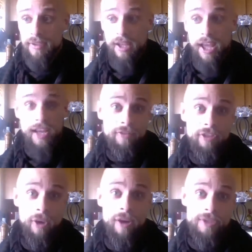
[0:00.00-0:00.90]
And even
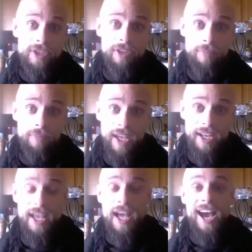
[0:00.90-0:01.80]
though I'm still in pain,
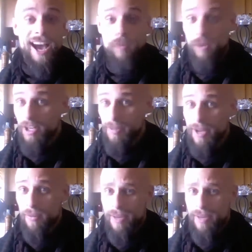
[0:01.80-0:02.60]
I worked my way